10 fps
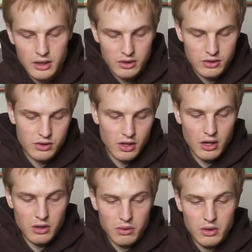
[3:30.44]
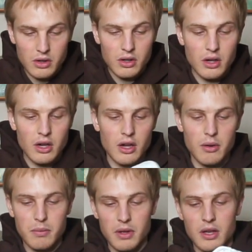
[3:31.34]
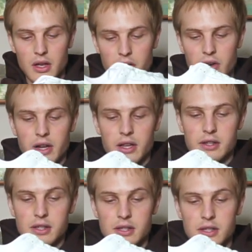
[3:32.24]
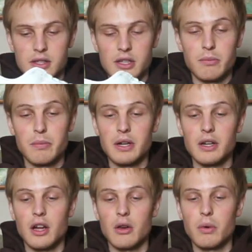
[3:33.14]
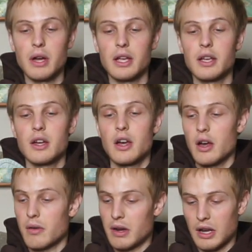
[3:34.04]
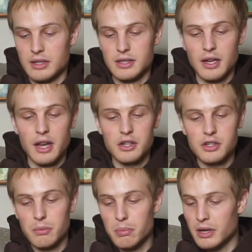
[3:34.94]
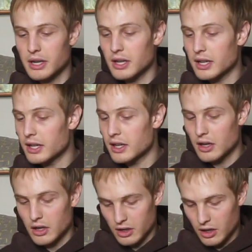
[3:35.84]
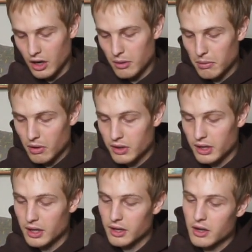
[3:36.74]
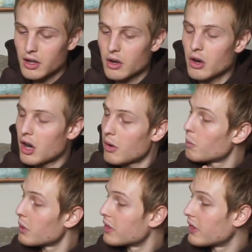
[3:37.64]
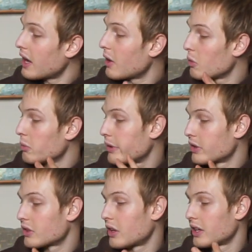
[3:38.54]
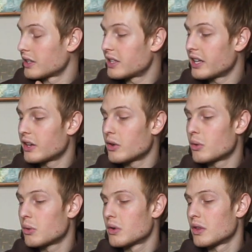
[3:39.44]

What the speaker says: So here it is. This is the mint colorway Next to Nature. Pretty clean color blocking, with that almost like teal,